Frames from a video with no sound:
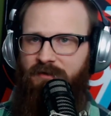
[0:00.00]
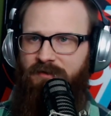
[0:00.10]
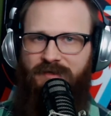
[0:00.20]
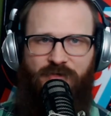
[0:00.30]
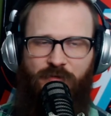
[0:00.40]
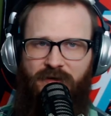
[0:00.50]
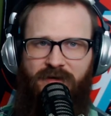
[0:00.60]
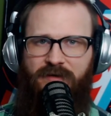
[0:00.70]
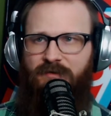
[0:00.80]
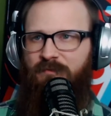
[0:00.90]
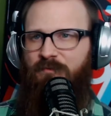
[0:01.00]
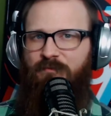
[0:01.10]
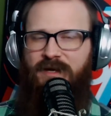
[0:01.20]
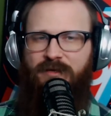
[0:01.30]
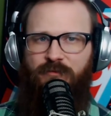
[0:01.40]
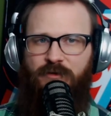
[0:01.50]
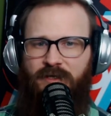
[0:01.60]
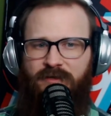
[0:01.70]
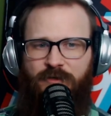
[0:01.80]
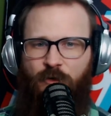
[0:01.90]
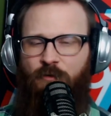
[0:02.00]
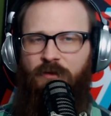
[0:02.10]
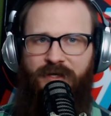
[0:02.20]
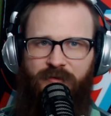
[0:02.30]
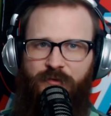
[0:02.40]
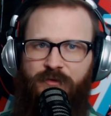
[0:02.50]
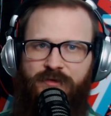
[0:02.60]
discredit him, make him look like a total animal